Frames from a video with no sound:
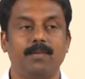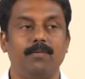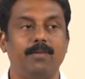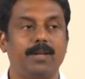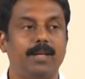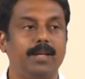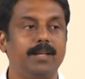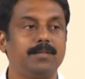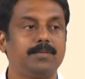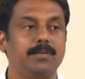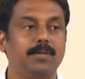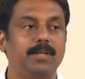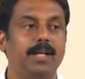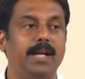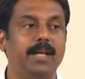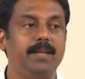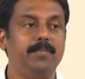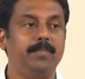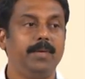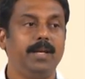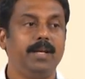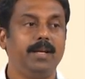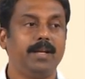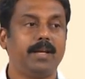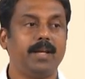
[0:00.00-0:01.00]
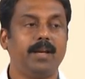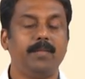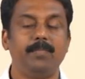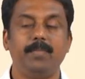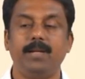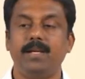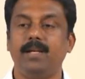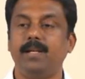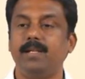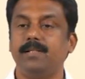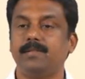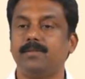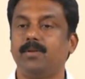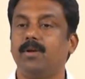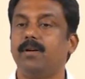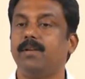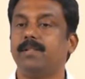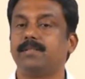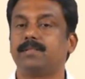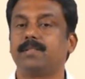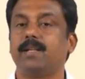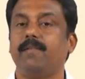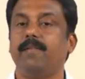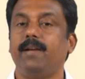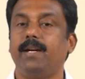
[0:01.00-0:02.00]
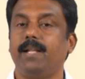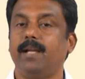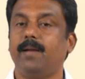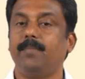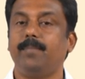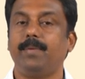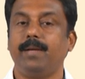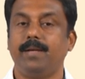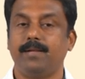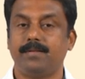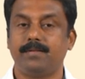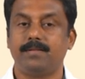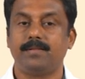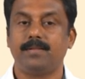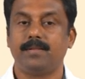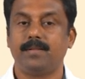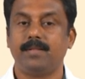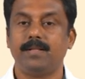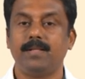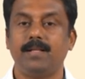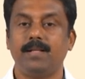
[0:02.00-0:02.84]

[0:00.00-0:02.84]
Okay, so the I mean can be as low as 70 amperes.